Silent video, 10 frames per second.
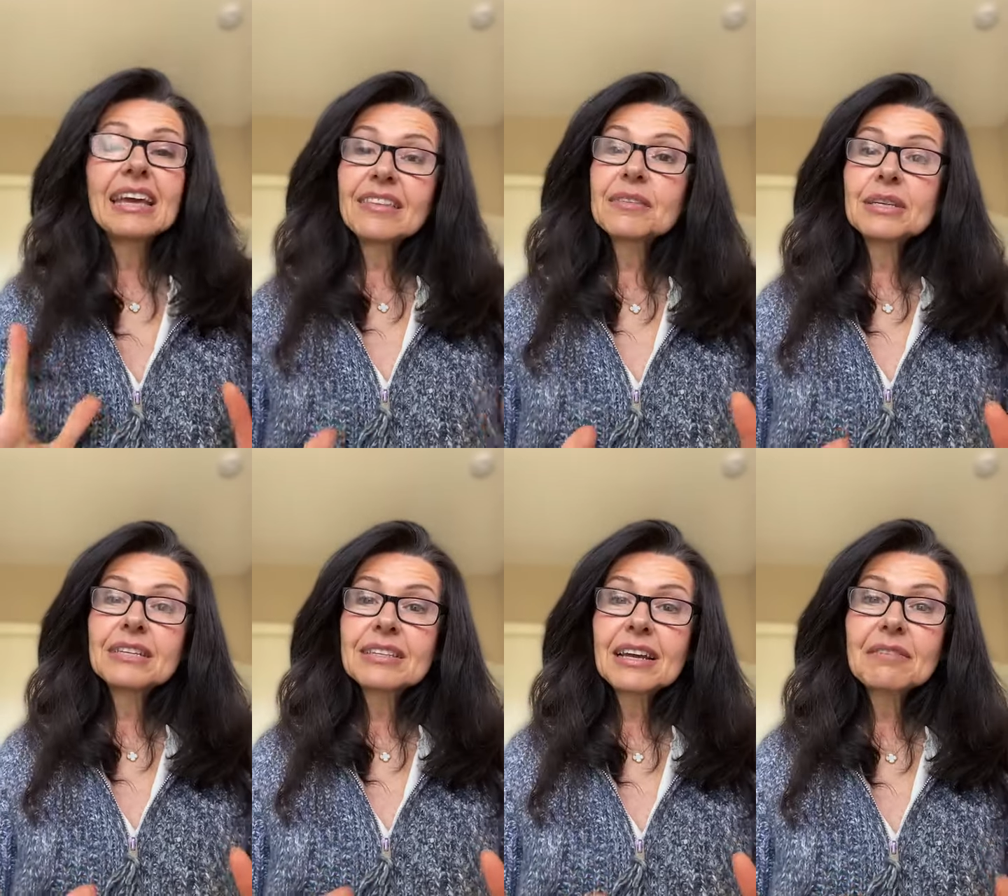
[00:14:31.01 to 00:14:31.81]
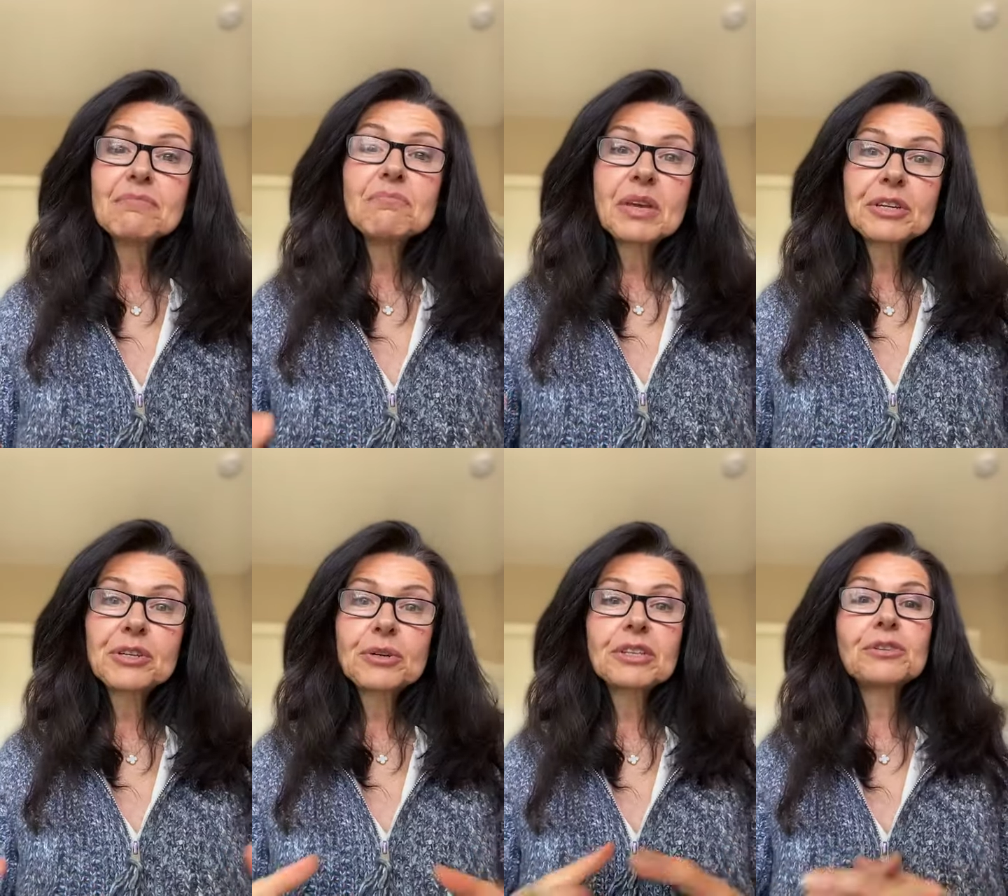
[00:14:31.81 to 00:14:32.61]
In the meantime,
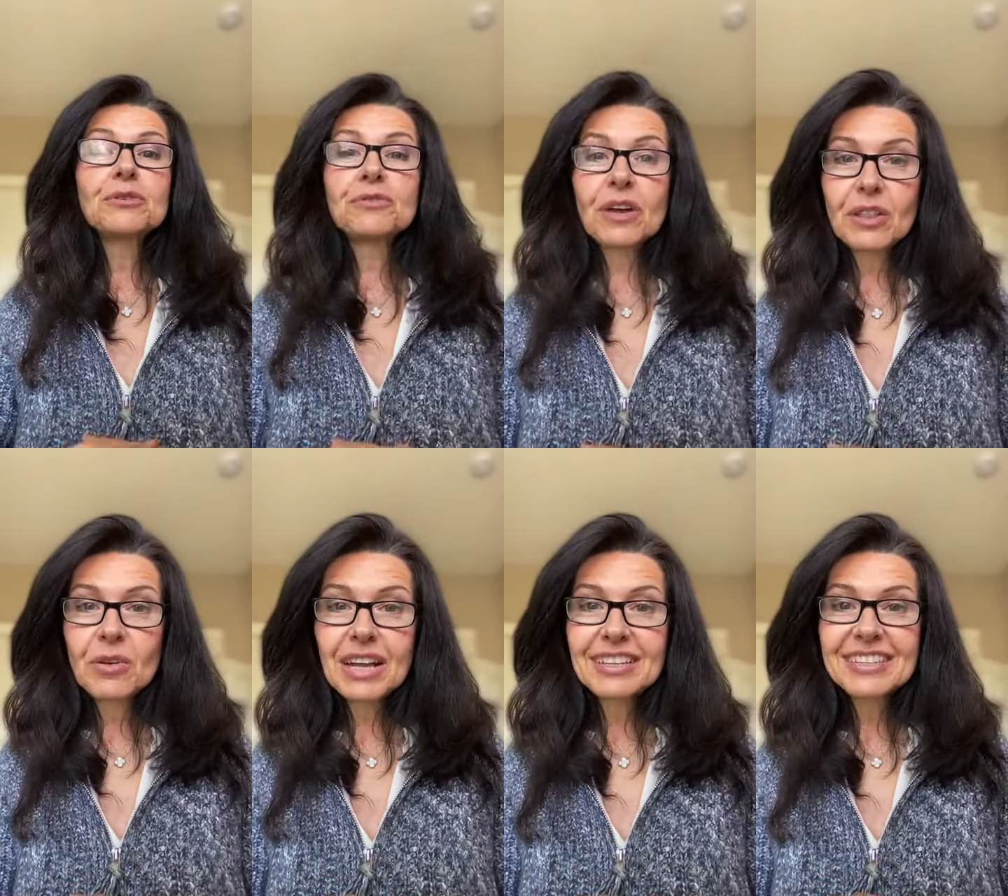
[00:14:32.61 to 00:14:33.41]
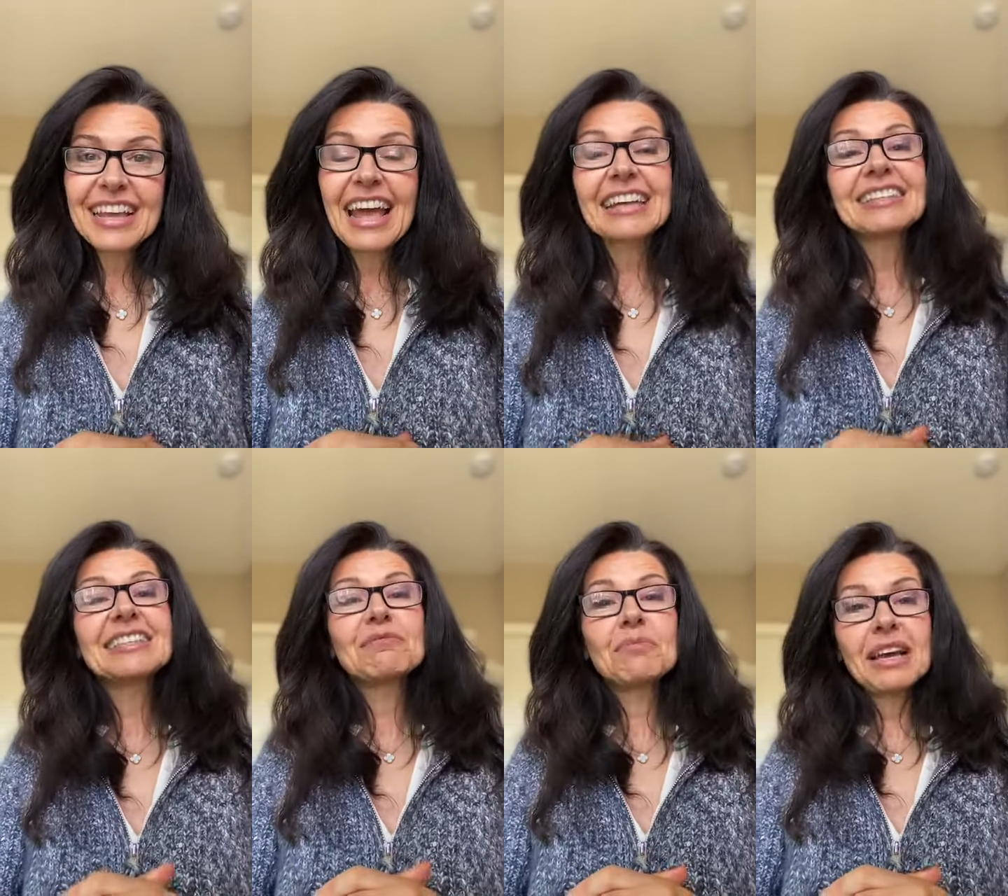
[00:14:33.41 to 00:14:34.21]
make sure that you follow us
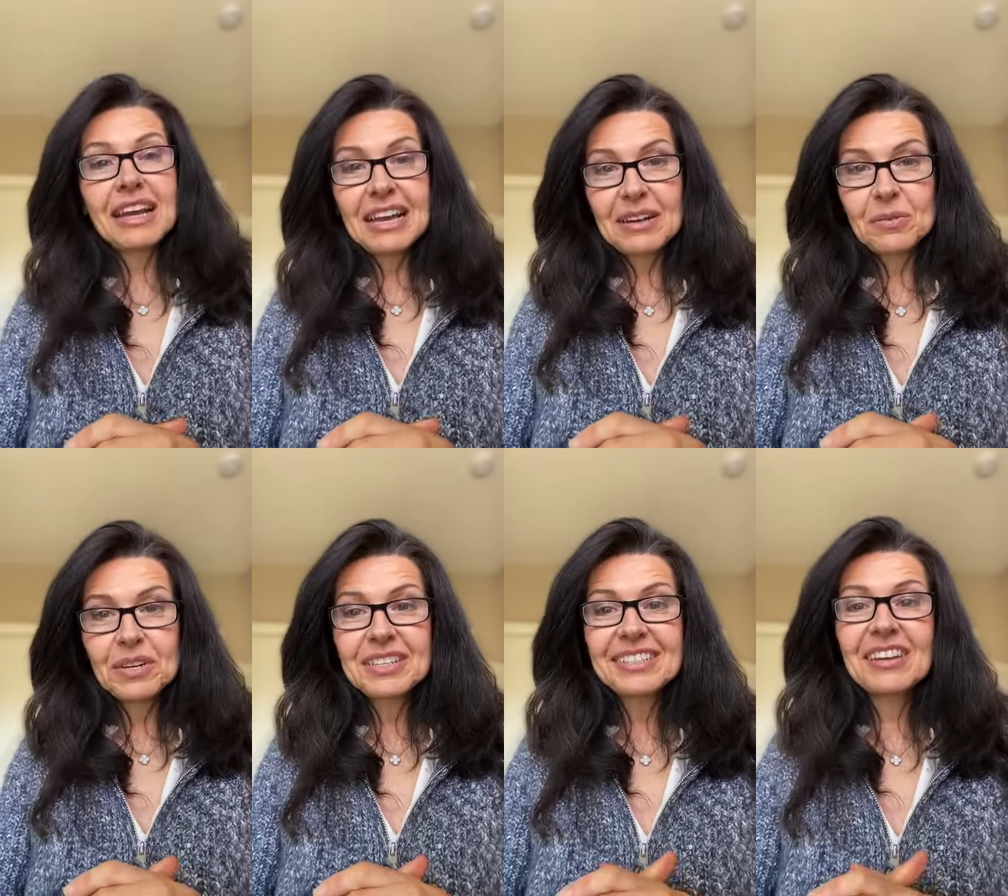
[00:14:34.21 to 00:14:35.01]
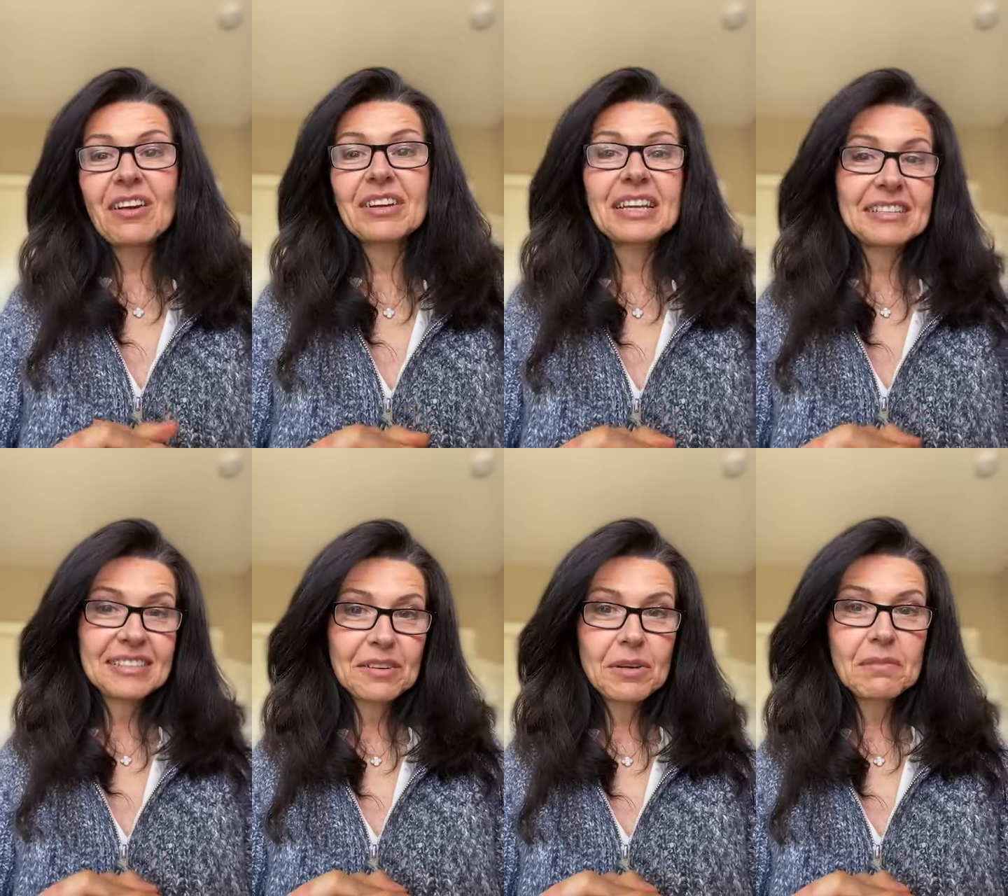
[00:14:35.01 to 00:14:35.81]
at Mana Hours on
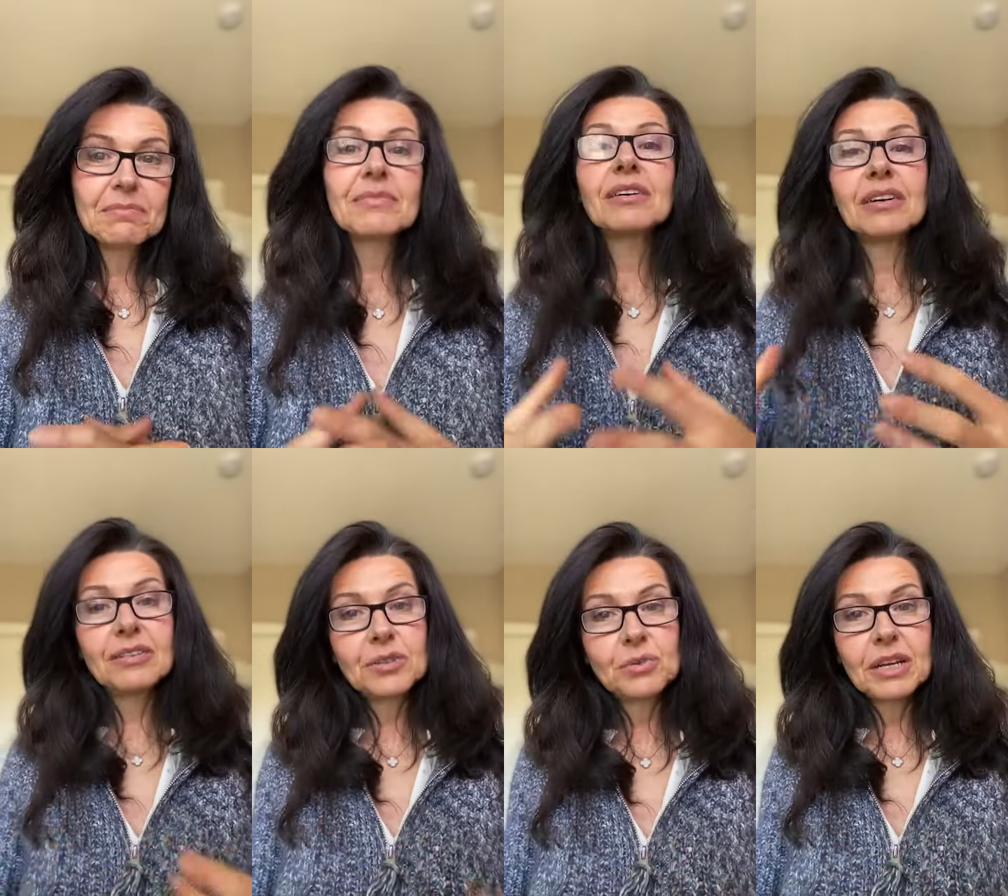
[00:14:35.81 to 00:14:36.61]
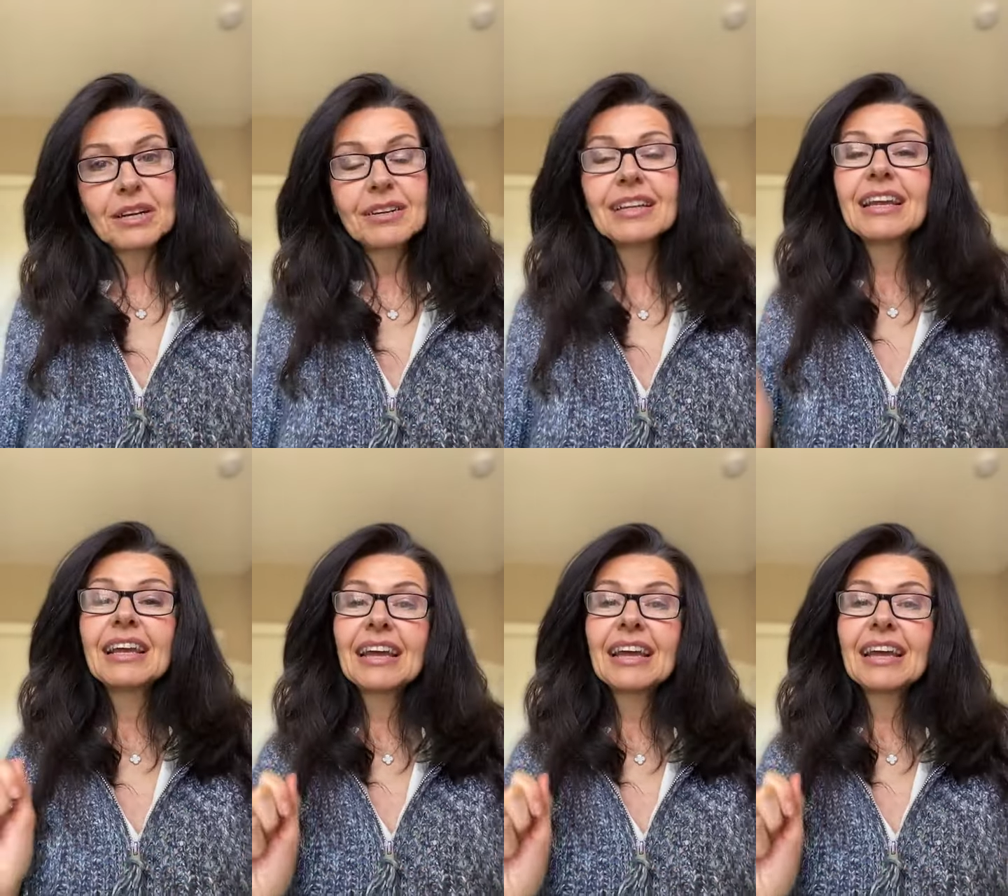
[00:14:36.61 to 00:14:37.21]
Instagram, on Twitter,